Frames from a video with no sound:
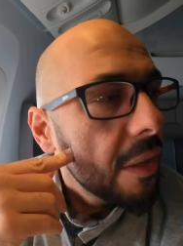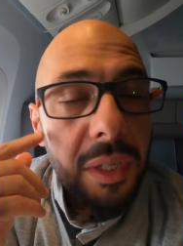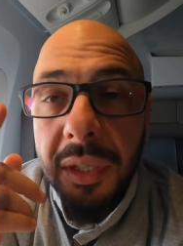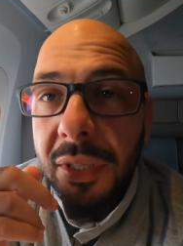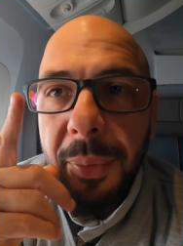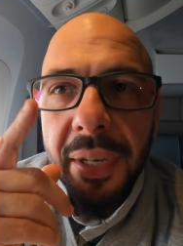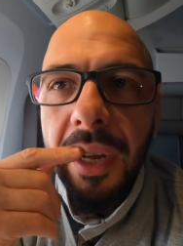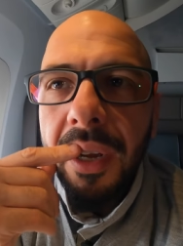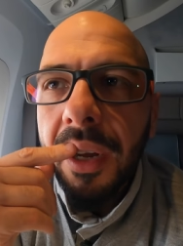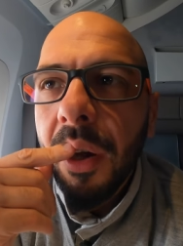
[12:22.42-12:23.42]
This has
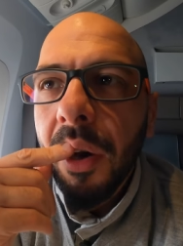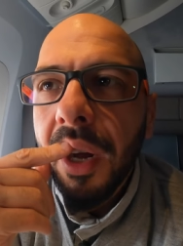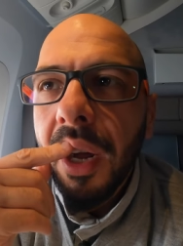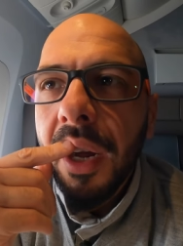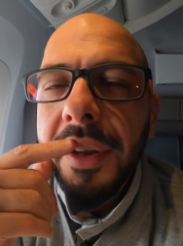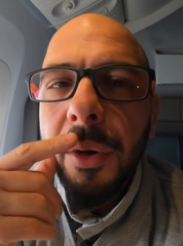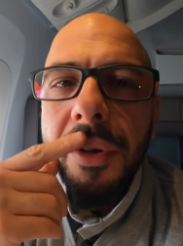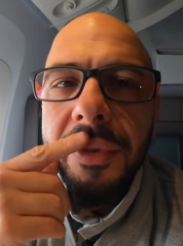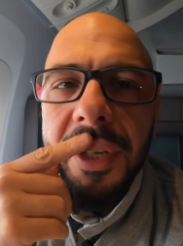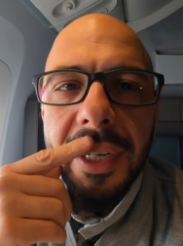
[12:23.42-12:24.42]
been
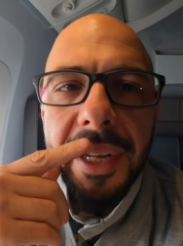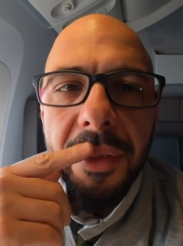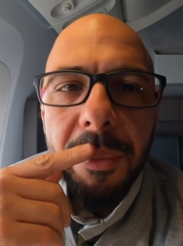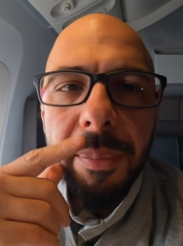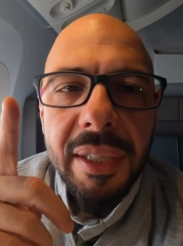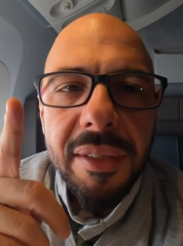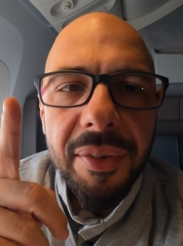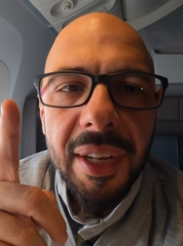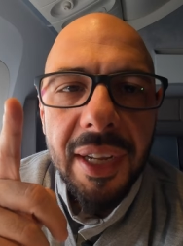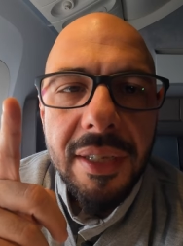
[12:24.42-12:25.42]
unequivocally the best
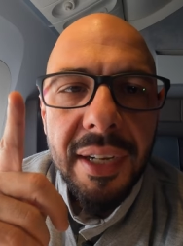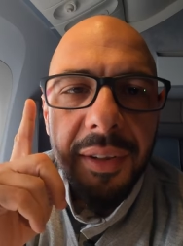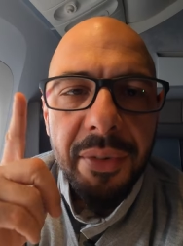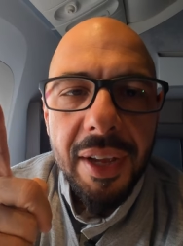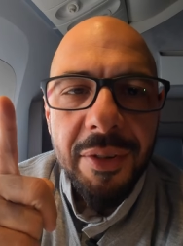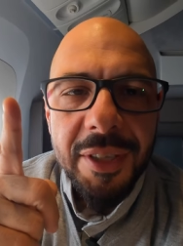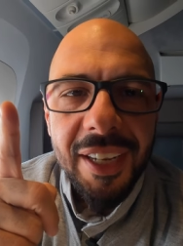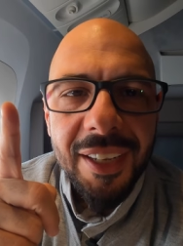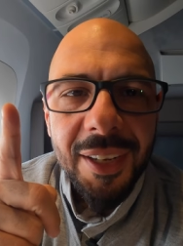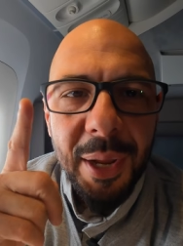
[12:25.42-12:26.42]
flight I've ever
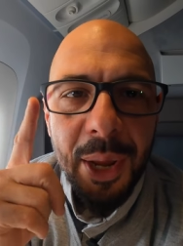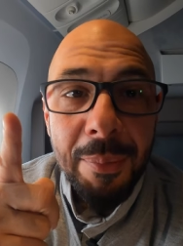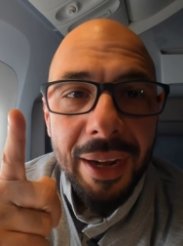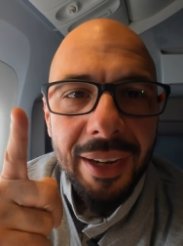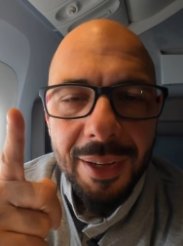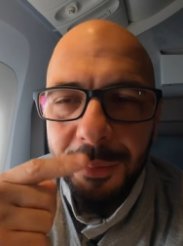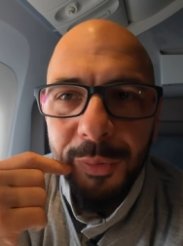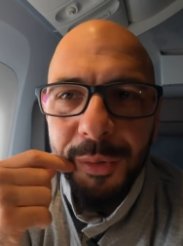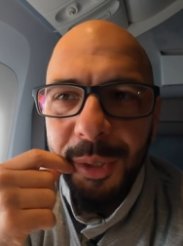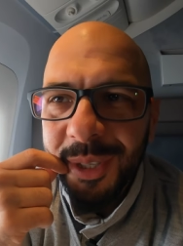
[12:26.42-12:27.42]
taken in my life,
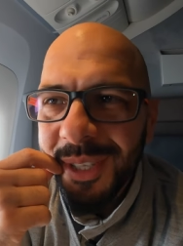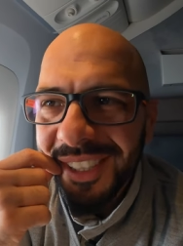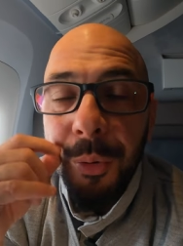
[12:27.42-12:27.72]
of course.